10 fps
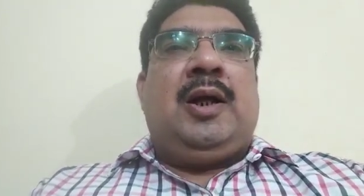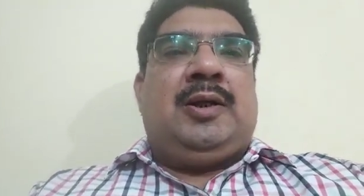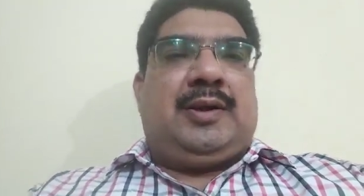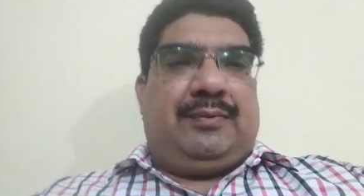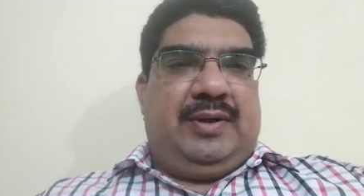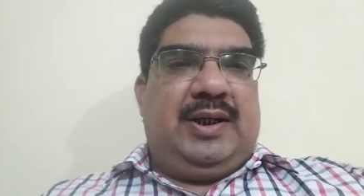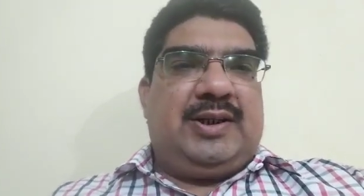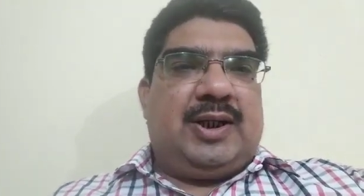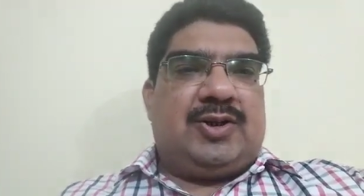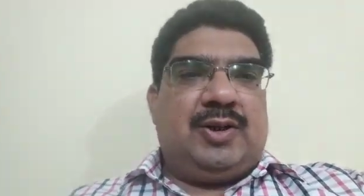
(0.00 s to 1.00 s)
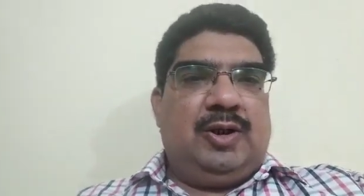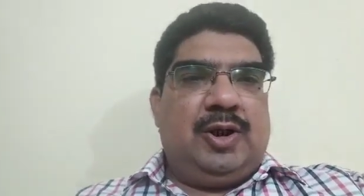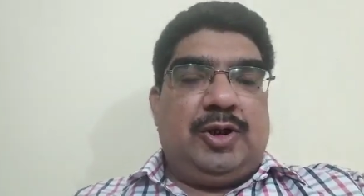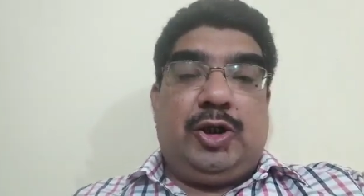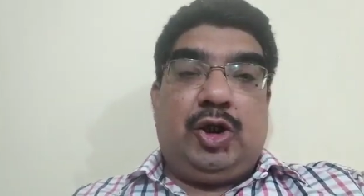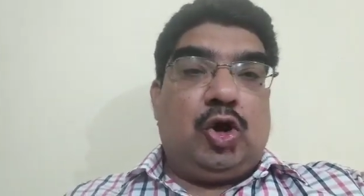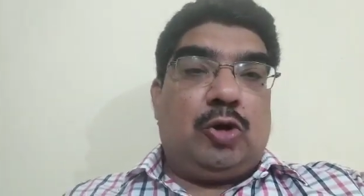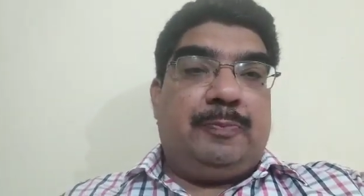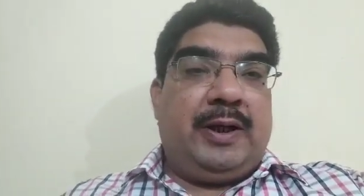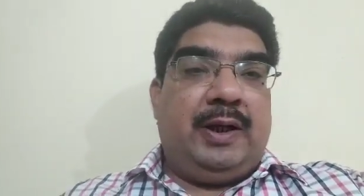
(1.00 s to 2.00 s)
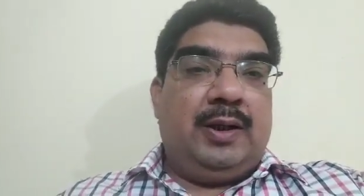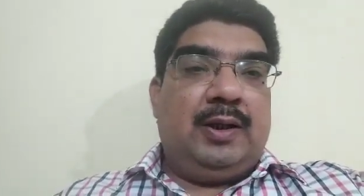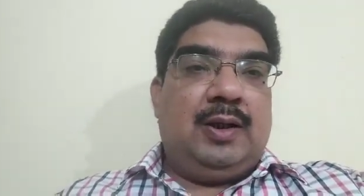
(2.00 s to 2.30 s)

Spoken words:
the villagers did not pay